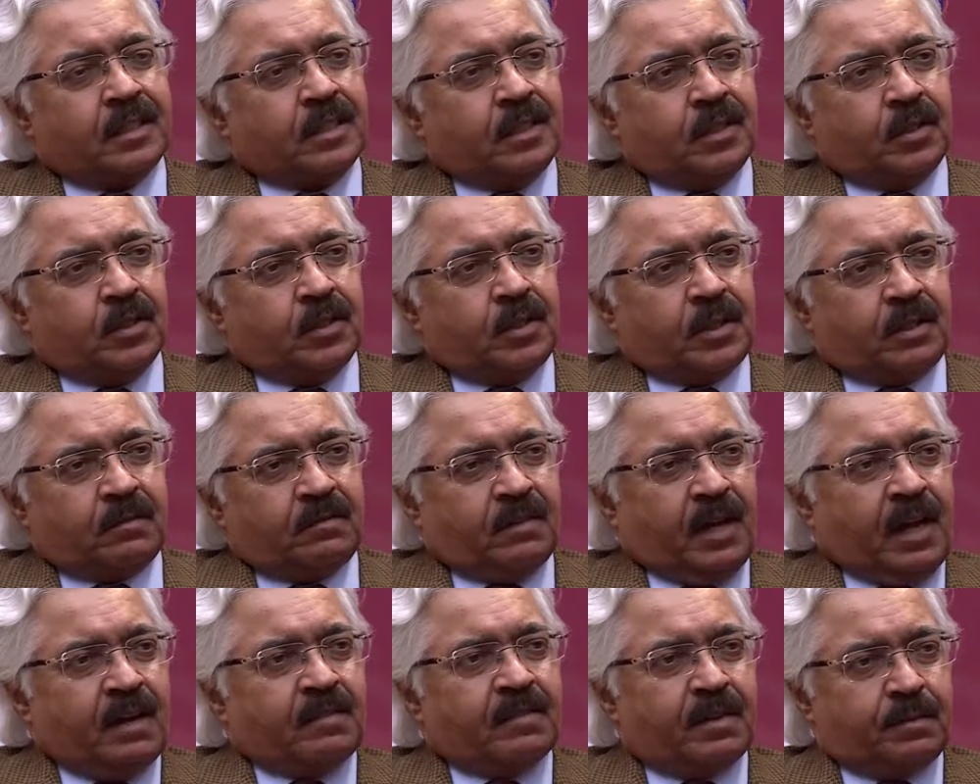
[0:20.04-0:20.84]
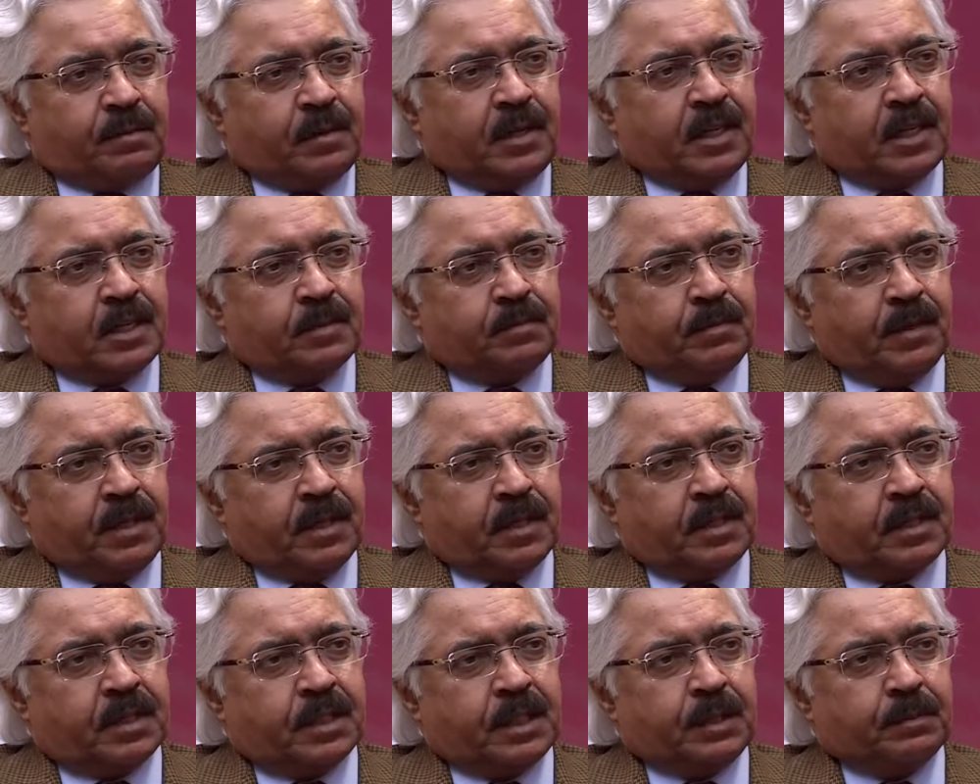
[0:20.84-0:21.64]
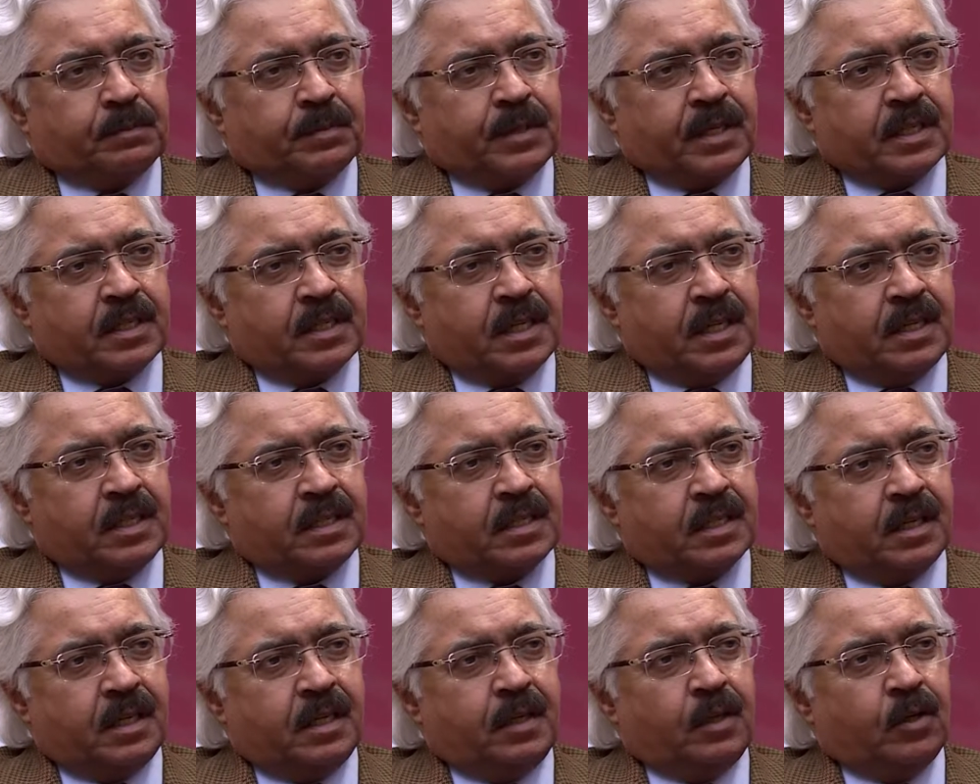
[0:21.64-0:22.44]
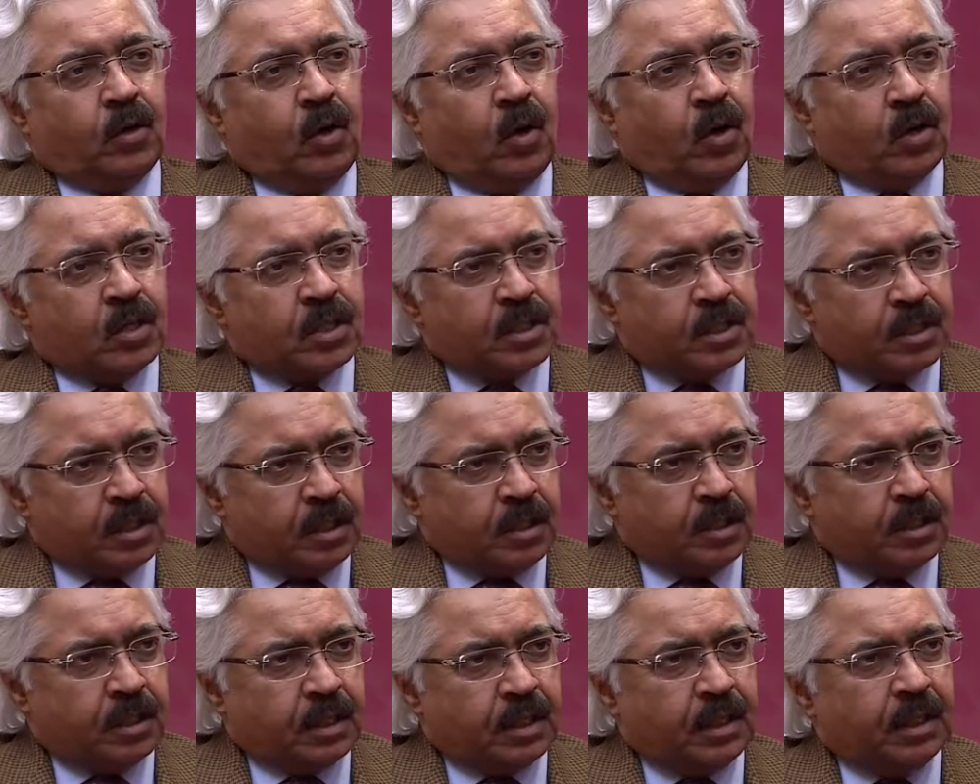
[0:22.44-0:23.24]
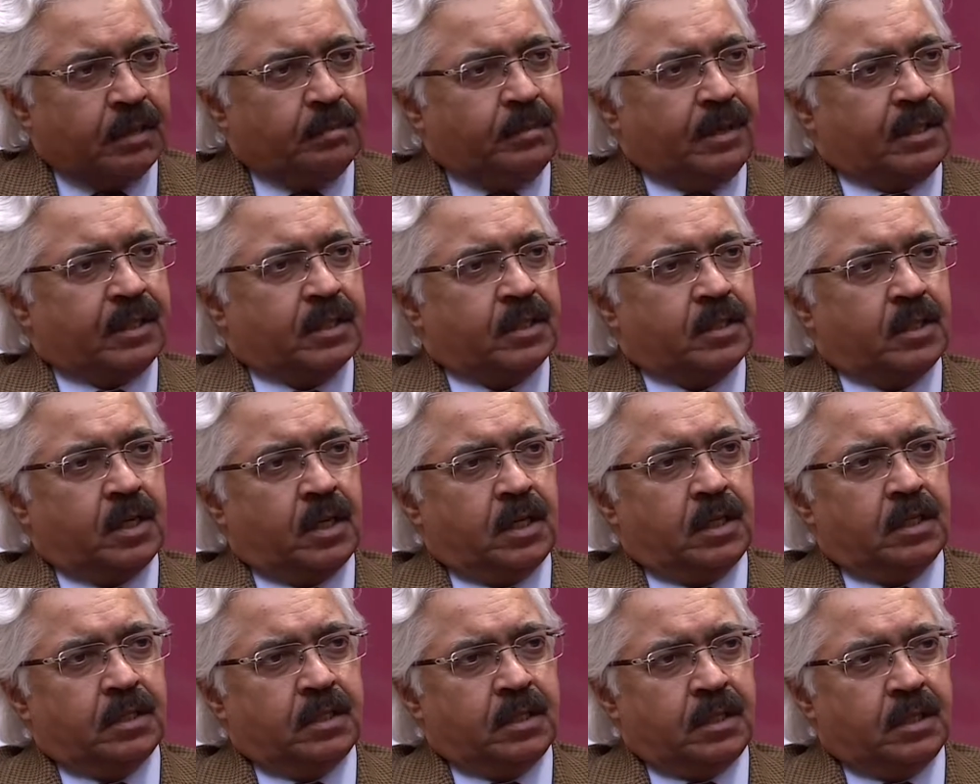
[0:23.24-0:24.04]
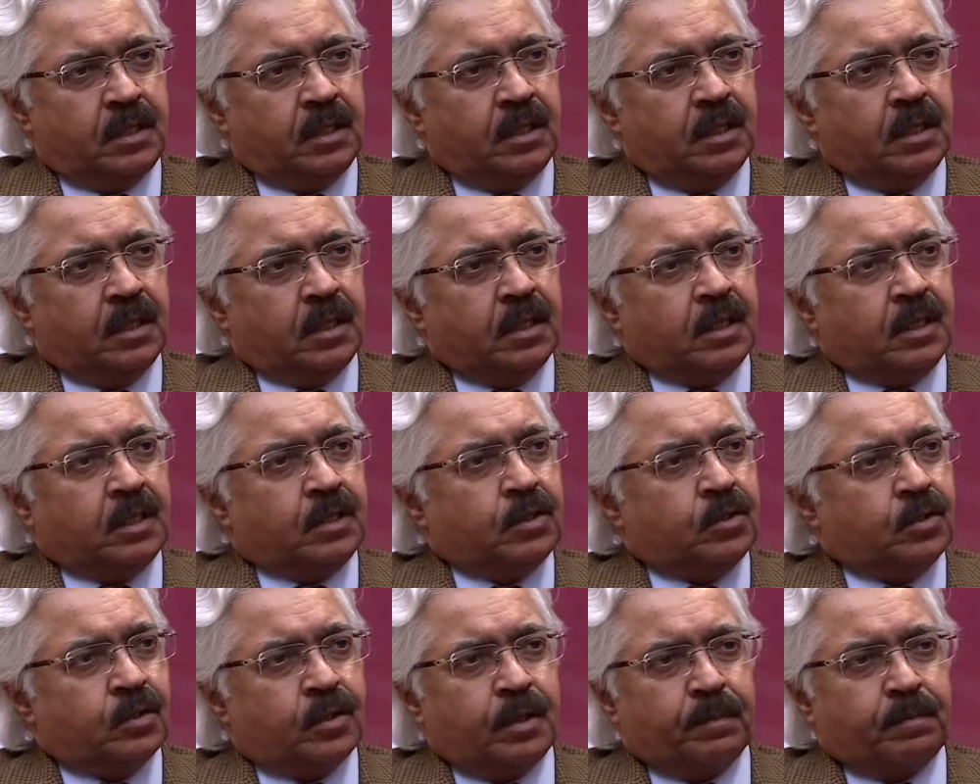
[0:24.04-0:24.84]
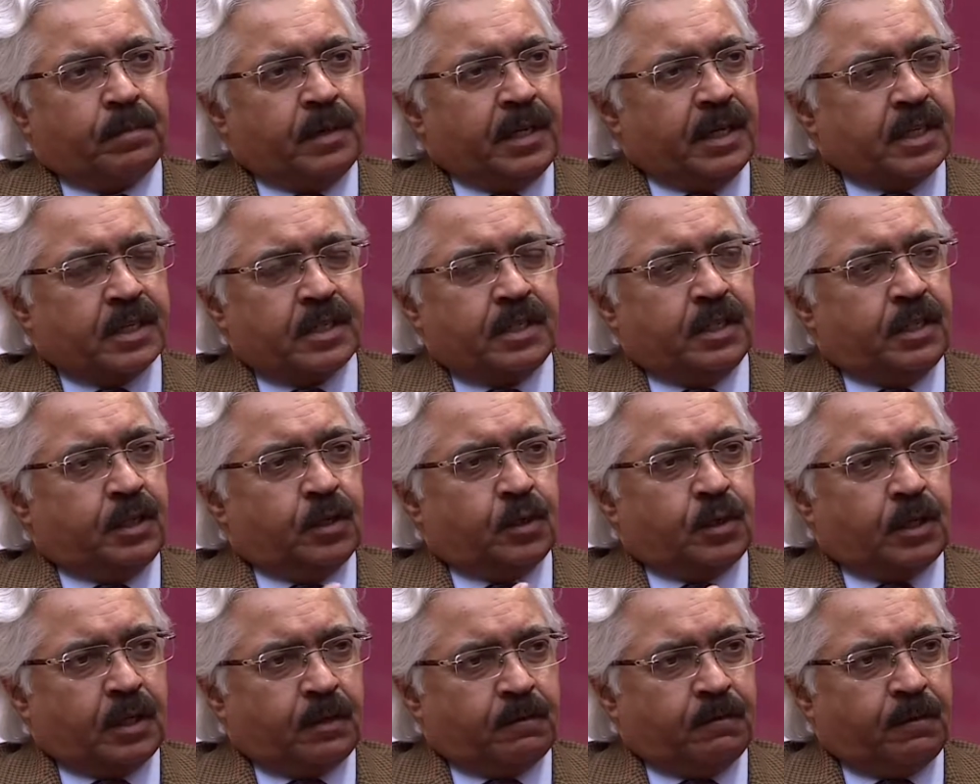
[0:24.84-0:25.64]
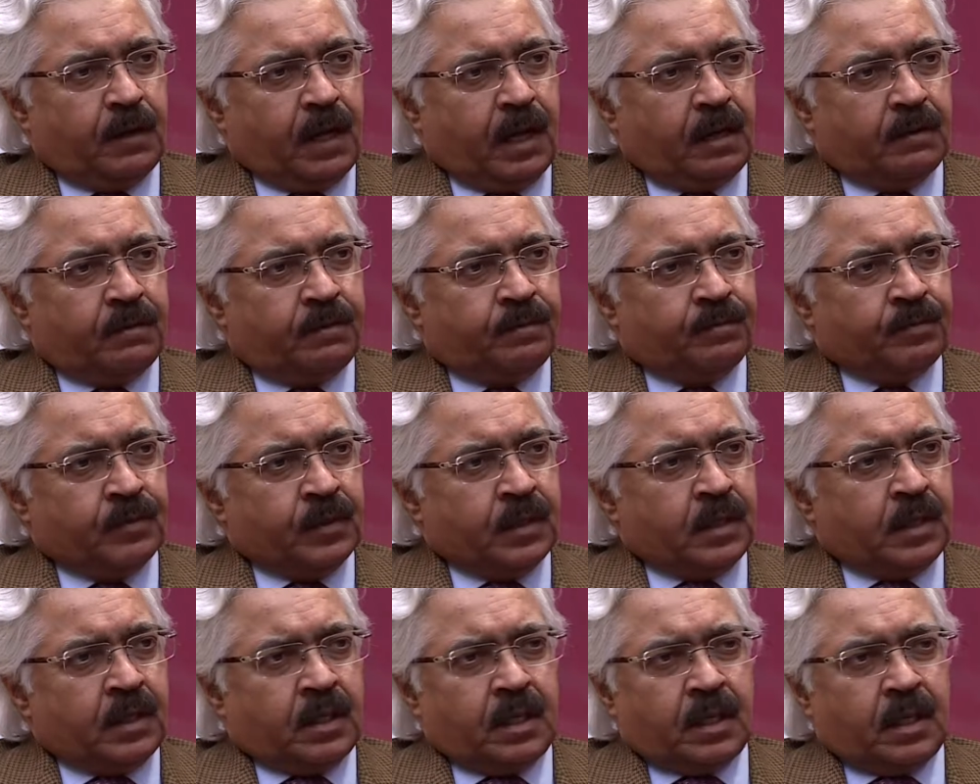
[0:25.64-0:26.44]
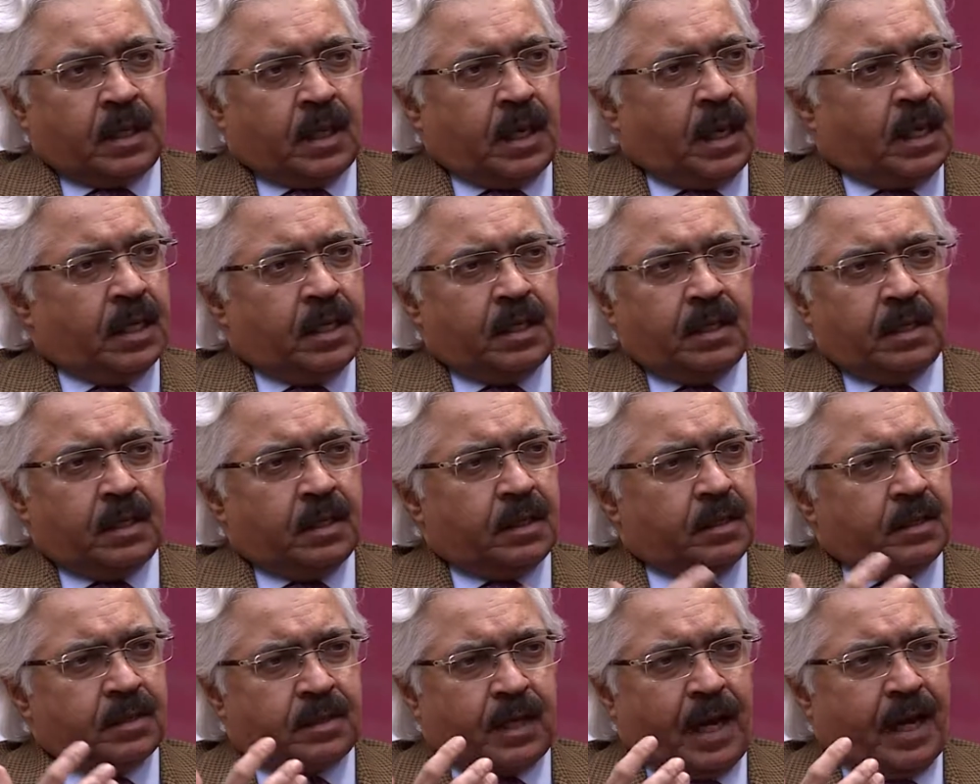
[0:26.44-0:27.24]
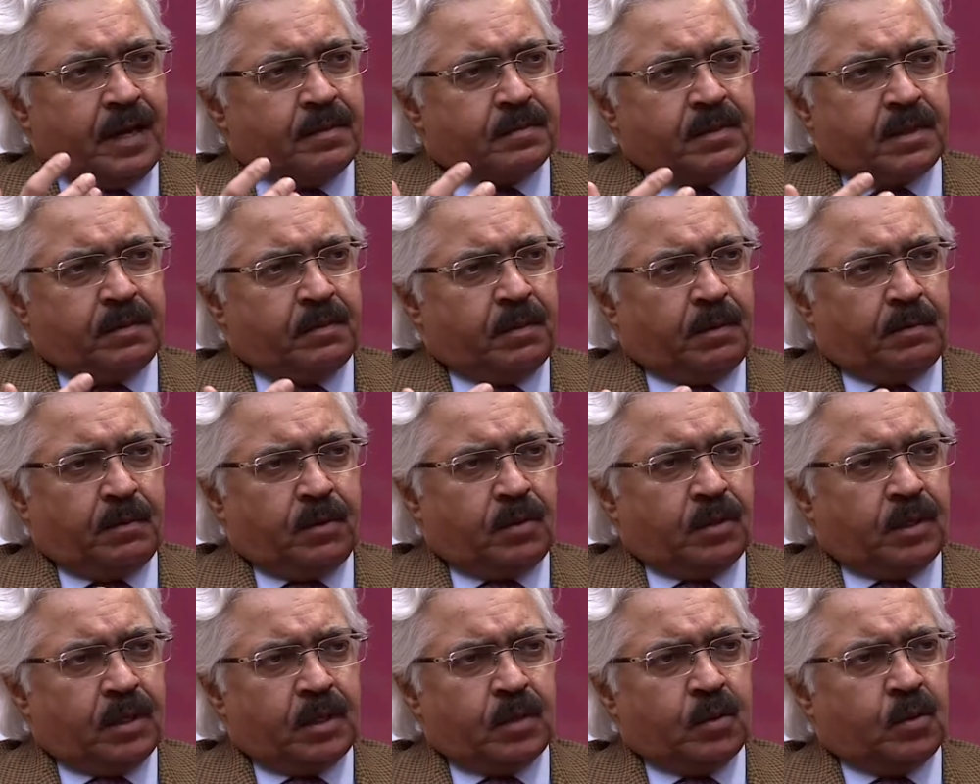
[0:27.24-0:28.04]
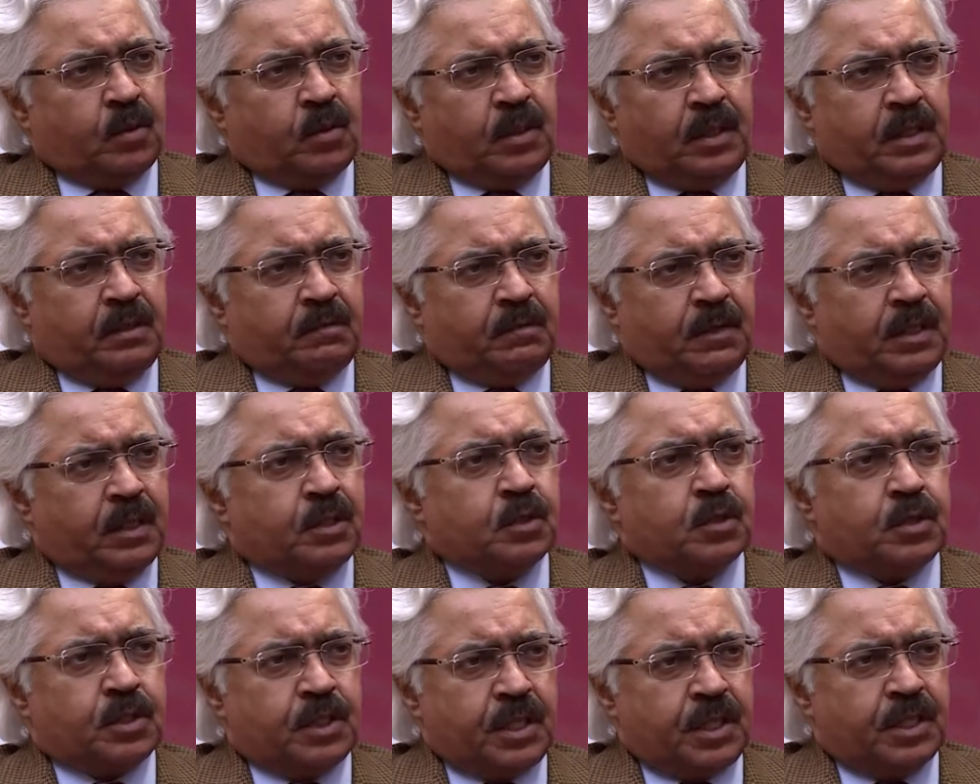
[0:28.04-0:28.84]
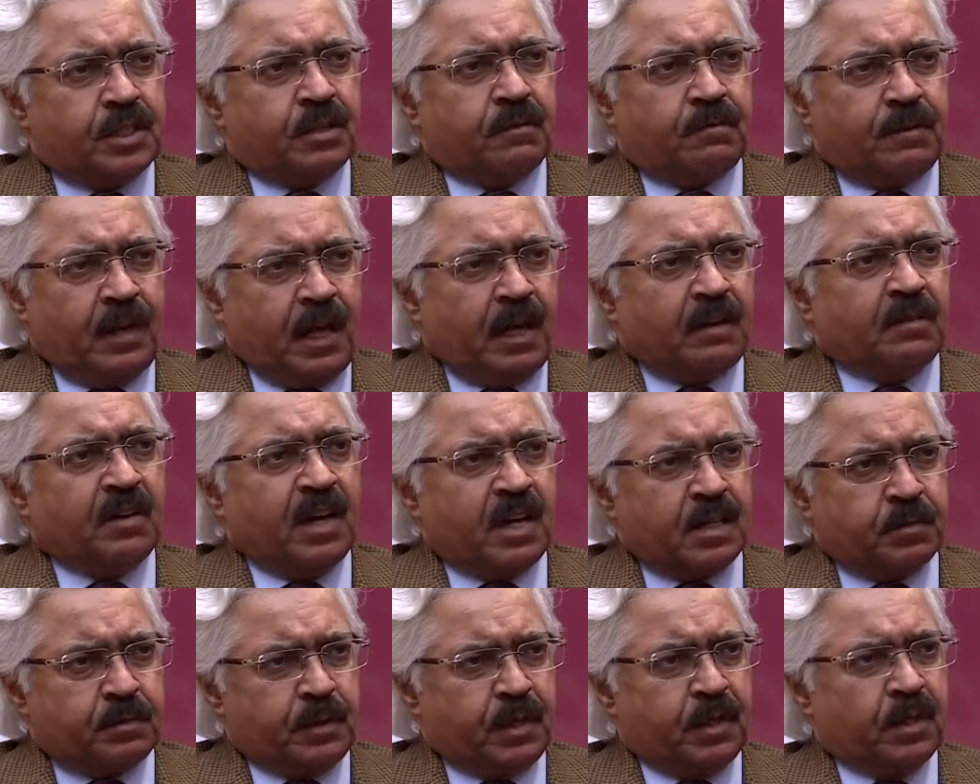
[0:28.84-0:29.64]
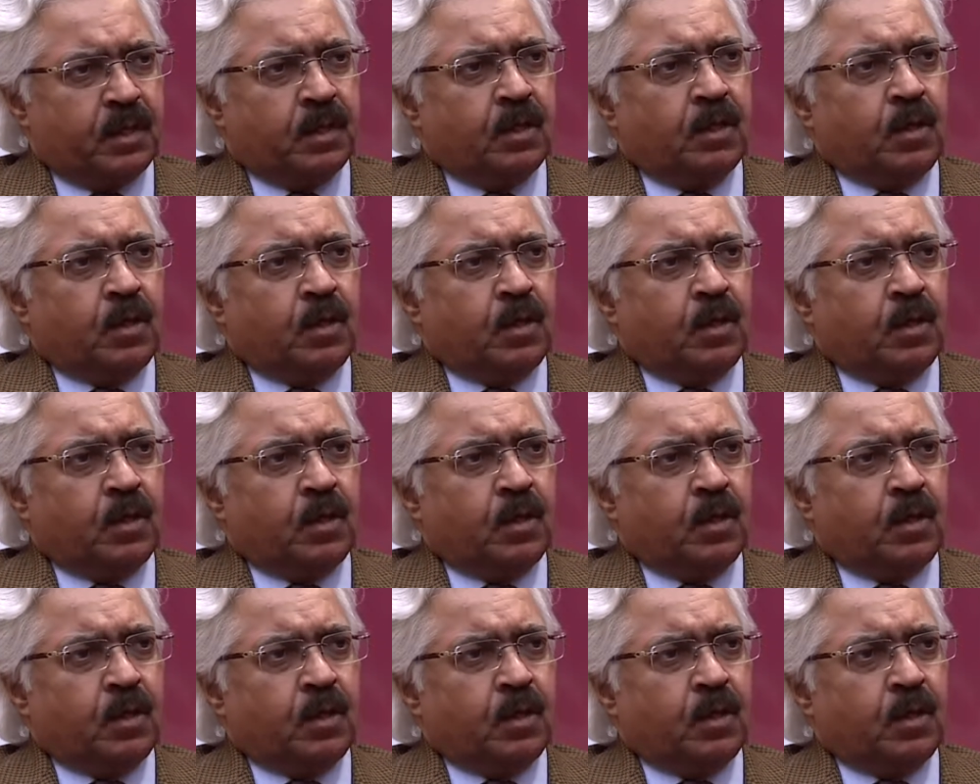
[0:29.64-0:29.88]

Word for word: aortic valve replacement represents a non-surgical methodology to replace the aortic valve. Right. And in times immemorial, the only way to change a valve has been